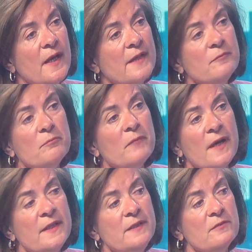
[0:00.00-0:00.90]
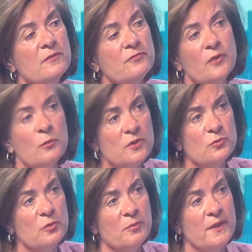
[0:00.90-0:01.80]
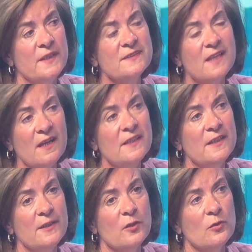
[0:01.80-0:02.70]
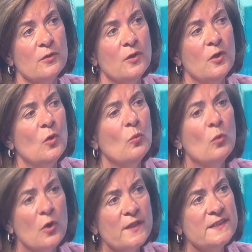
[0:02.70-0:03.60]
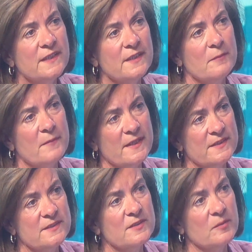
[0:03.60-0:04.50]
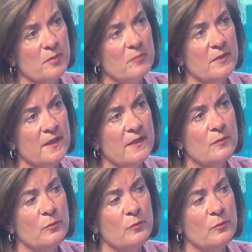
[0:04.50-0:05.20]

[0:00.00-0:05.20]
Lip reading: And my focus would be entirely on what is it that matters to the public.